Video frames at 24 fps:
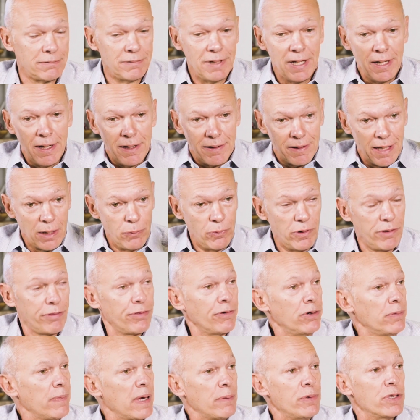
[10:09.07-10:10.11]
and they went
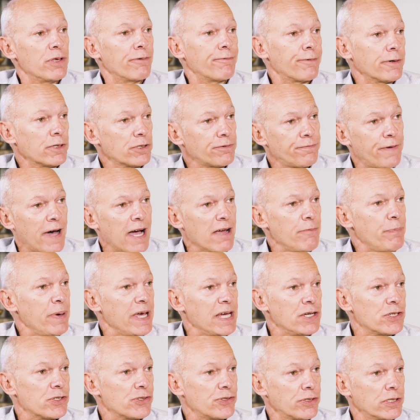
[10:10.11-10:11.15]
through maybe the first 5
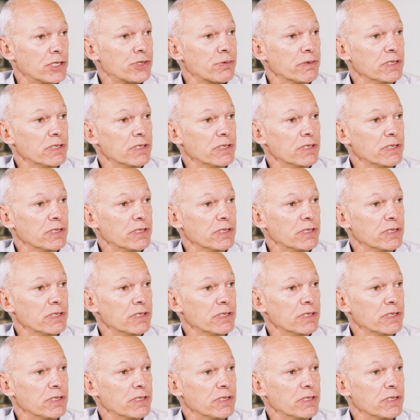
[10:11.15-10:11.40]
pages of search